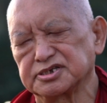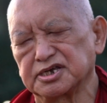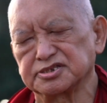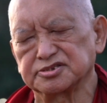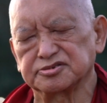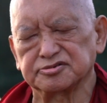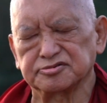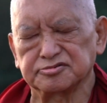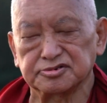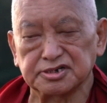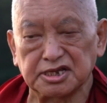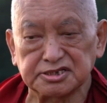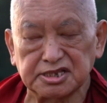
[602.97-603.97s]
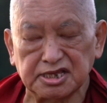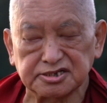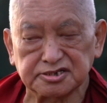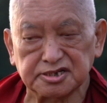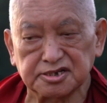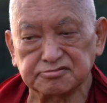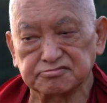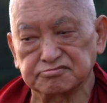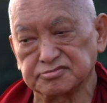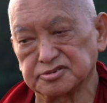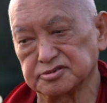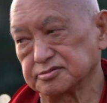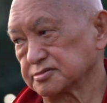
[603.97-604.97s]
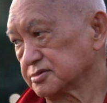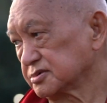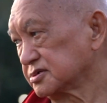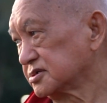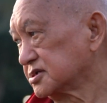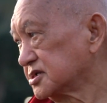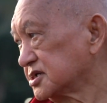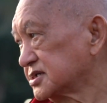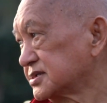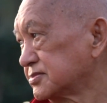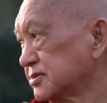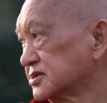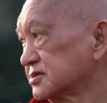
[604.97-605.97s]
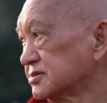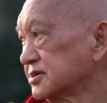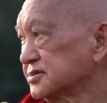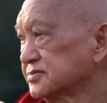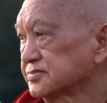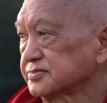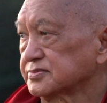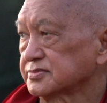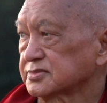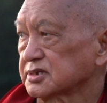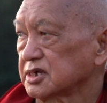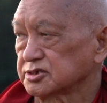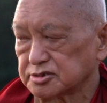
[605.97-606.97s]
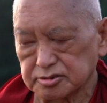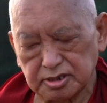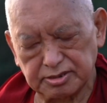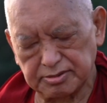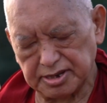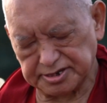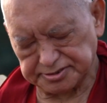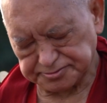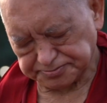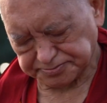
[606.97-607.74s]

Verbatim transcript: and so like that. So responsible. So anyway,